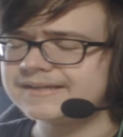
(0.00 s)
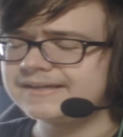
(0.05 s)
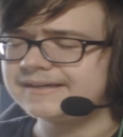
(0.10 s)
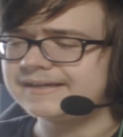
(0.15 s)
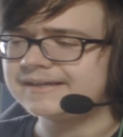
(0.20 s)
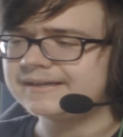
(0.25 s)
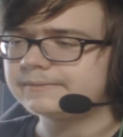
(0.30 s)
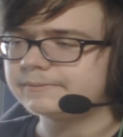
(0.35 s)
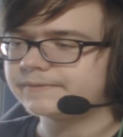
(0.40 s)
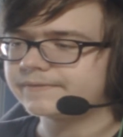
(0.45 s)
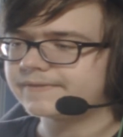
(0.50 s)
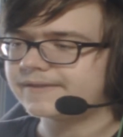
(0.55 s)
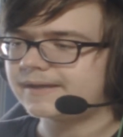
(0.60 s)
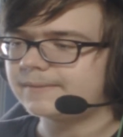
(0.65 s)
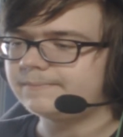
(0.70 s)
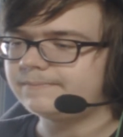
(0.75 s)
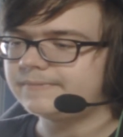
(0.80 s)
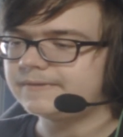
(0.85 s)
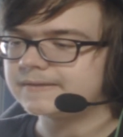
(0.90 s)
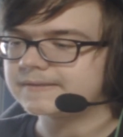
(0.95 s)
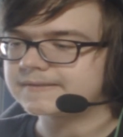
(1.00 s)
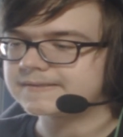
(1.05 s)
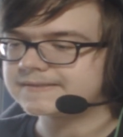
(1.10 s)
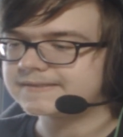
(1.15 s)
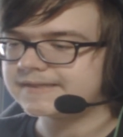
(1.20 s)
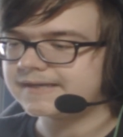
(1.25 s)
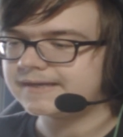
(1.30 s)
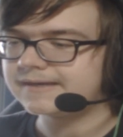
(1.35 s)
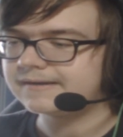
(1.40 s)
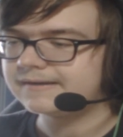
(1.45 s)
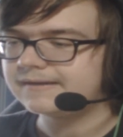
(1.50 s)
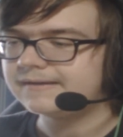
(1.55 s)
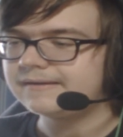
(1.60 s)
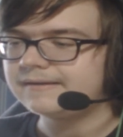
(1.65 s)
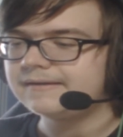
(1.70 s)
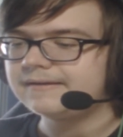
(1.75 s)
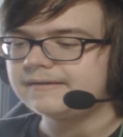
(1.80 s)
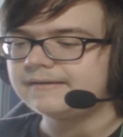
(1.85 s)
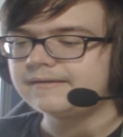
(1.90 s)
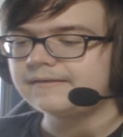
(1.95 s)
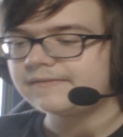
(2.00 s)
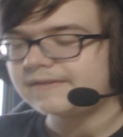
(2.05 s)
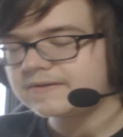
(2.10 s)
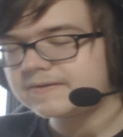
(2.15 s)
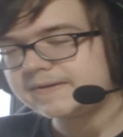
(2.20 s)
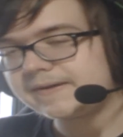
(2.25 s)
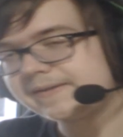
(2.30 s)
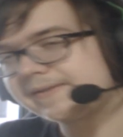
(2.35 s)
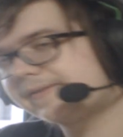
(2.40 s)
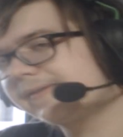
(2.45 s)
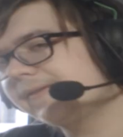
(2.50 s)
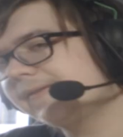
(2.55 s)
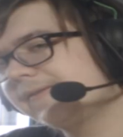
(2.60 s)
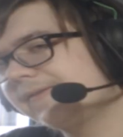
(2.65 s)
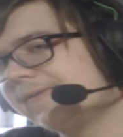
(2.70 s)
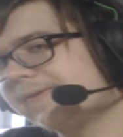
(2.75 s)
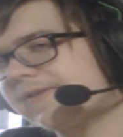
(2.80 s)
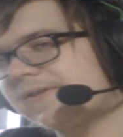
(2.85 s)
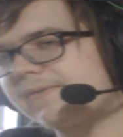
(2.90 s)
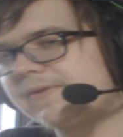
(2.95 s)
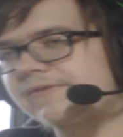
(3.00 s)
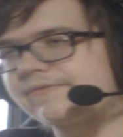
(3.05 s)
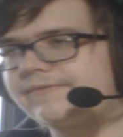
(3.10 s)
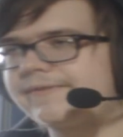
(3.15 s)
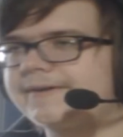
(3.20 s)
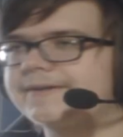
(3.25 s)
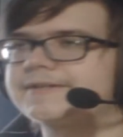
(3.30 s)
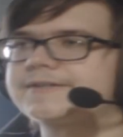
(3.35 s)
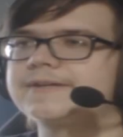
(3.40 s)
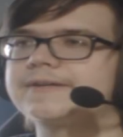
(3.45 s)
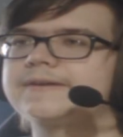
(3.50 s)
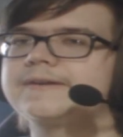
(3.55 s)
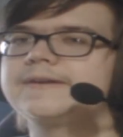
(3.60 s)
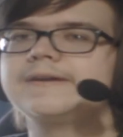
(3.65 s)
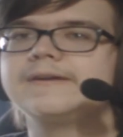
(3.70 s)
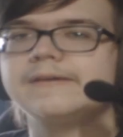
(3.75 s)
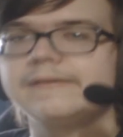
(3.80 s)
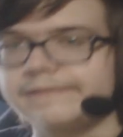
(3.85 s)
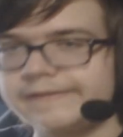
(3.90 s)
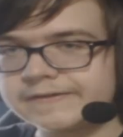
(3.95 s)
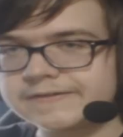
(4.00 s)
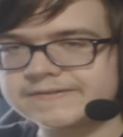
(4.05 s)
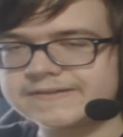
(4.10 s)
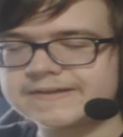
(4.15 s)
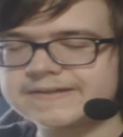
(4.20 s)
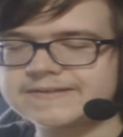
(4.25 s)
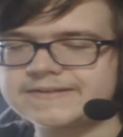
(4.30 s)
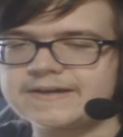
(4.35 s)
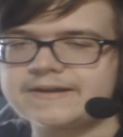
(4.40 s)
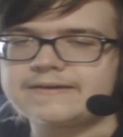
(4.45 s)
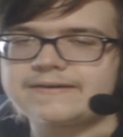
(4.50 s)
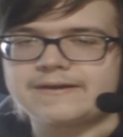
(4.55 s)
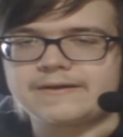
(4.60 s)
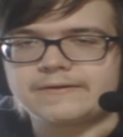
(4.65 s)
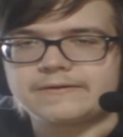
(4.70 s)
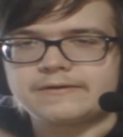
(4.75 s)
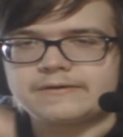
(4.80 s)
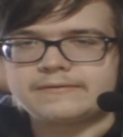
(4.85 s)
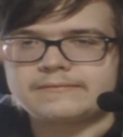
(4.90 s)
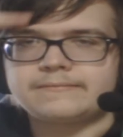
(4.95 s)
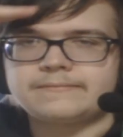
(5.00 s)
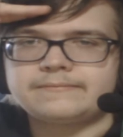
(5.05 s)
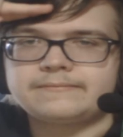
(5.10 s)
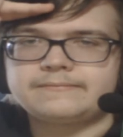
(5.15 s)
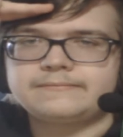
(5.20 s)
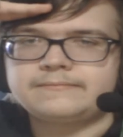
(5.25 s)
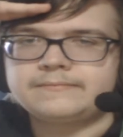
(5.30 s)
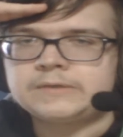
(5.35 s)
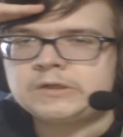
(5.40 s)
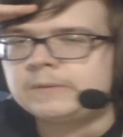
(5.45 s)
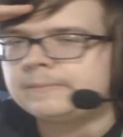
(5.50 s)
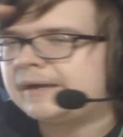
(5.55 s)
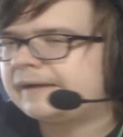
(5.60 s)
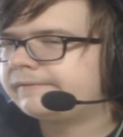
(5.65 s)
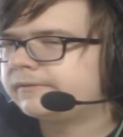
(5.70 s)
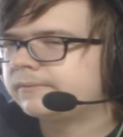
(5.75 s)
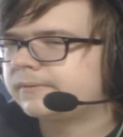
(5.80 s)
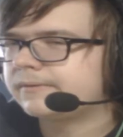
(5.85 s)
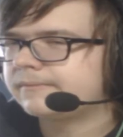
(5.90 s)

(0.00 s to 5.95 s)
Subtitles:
with that being said, thank you guys so much for watching. This is Night signing out. Goodbye, everyone.